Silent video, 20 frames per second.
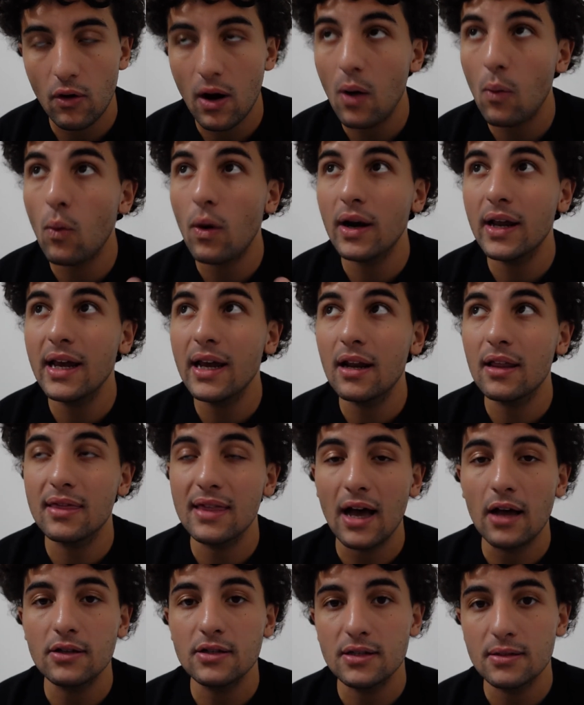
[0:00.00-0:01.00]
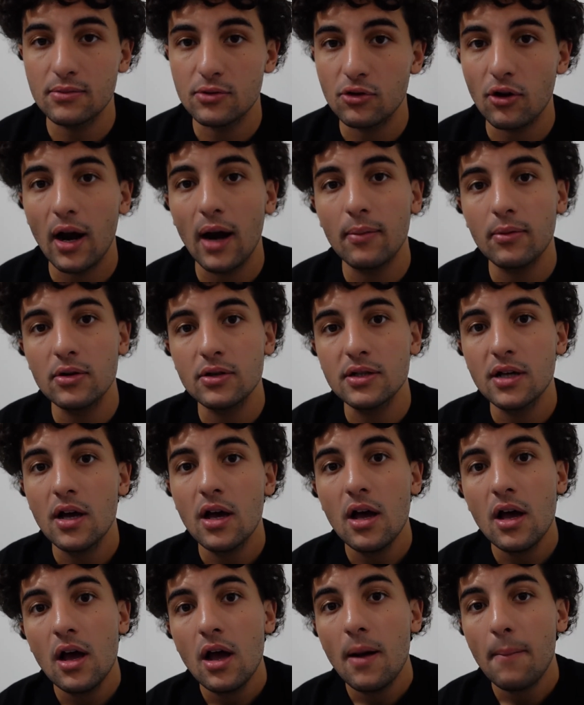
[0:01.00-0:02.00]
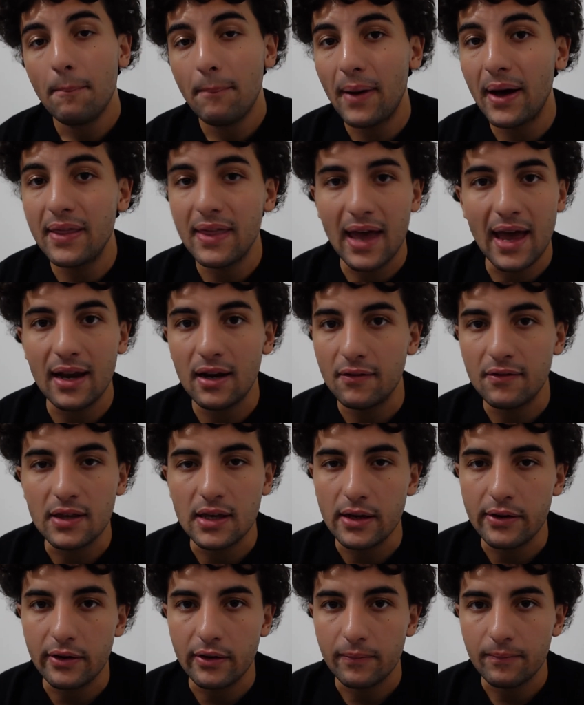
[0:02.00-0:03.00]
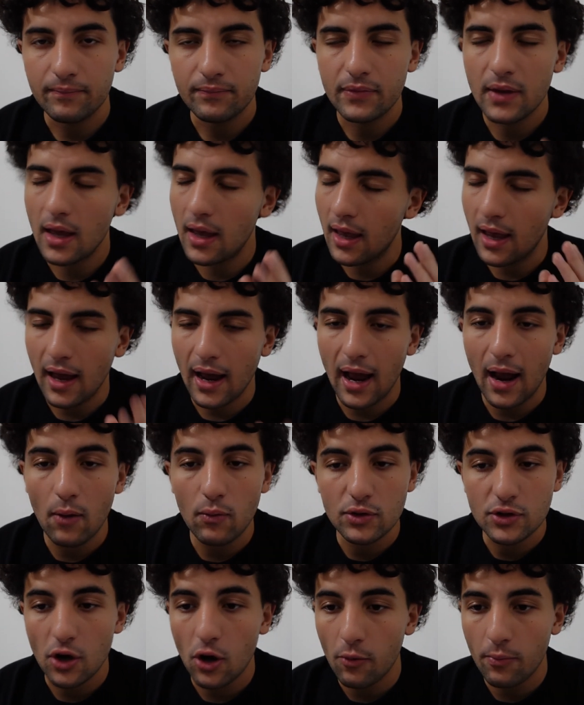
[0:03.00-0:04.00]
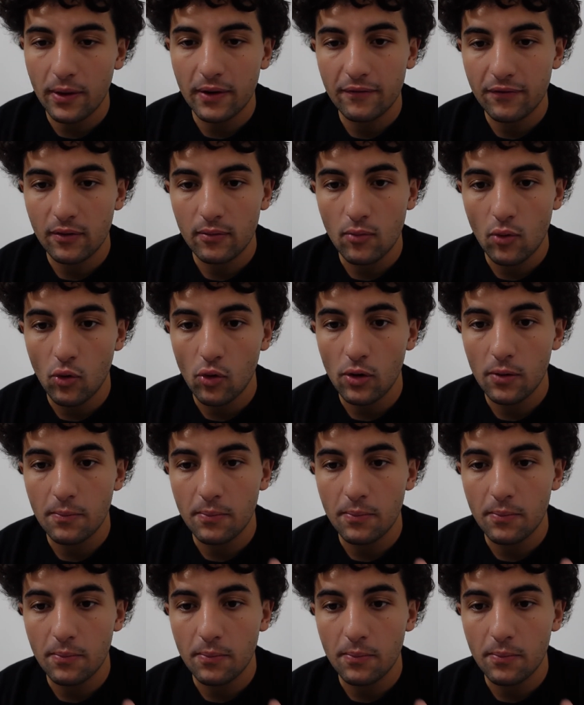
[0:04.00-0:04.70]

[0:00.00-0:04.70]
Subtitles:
I want to hit 1,000 subscribers by the end of the year. I was hoping for more,